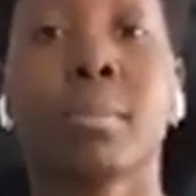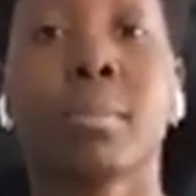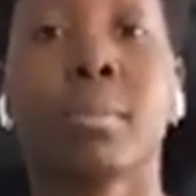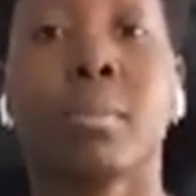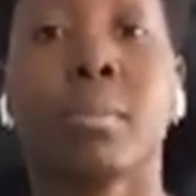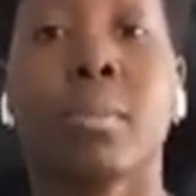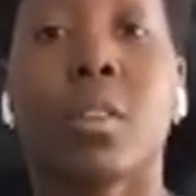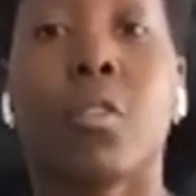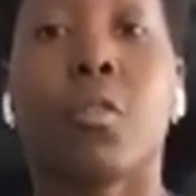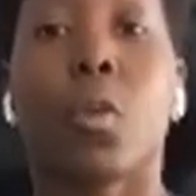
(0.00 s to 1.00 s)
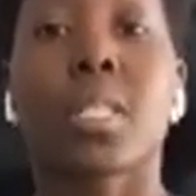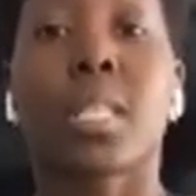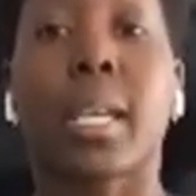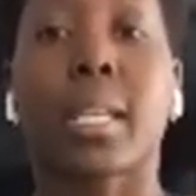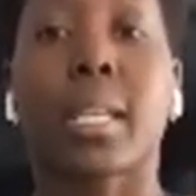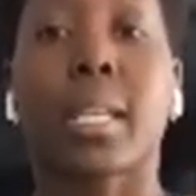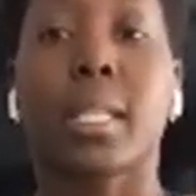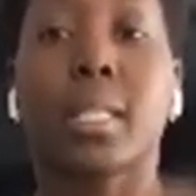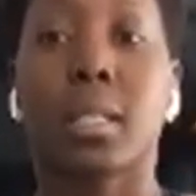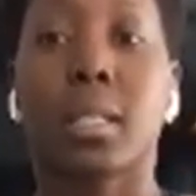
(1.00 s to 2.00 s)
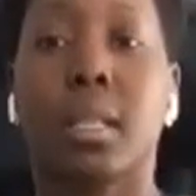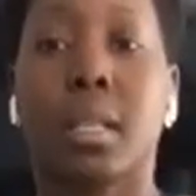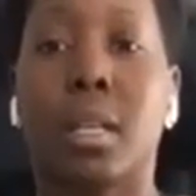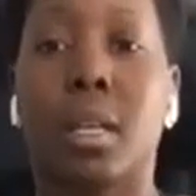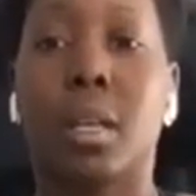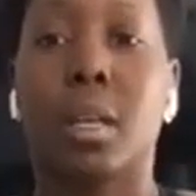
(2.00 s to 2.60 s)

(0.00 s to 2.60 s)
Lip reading: in, 4 seconds,